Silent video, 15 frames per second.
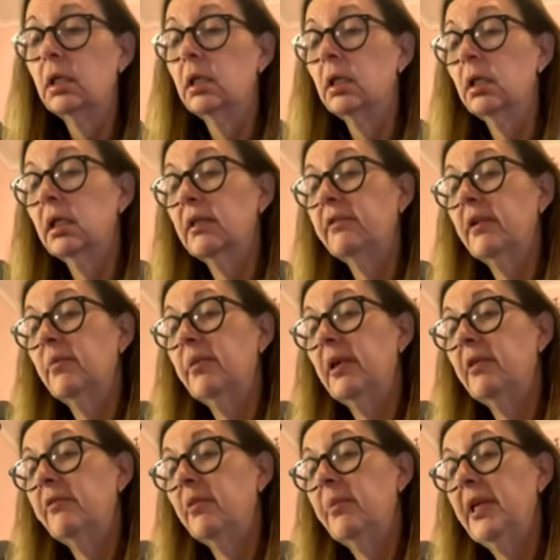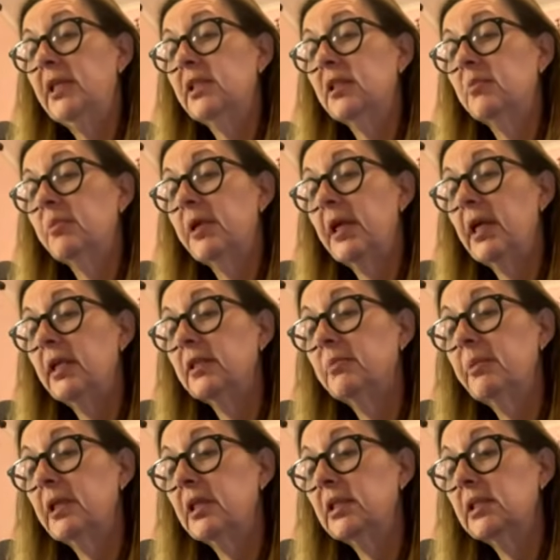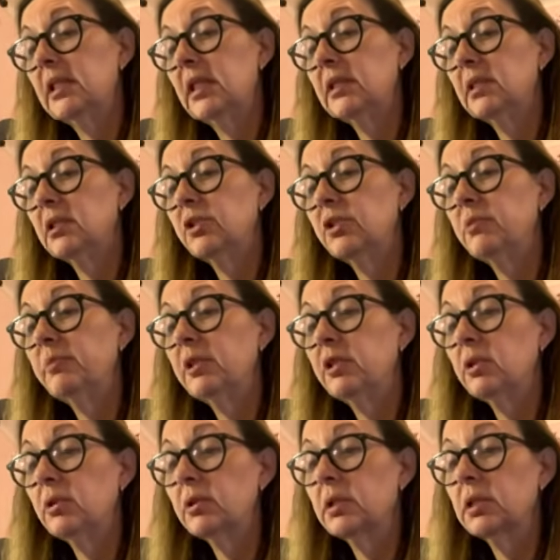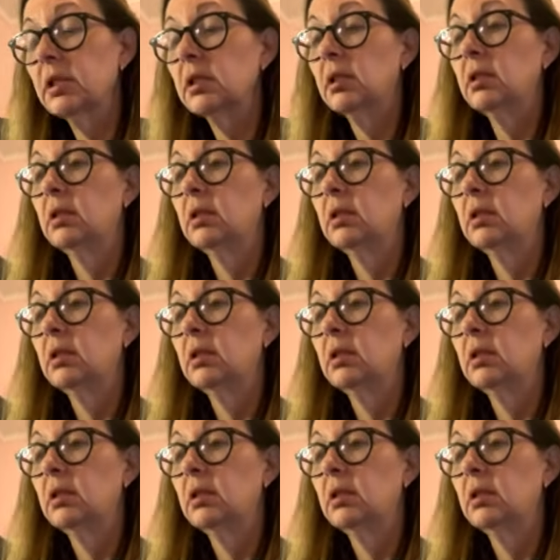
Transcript: I give it a bit of a better press, but it says it should be shorter.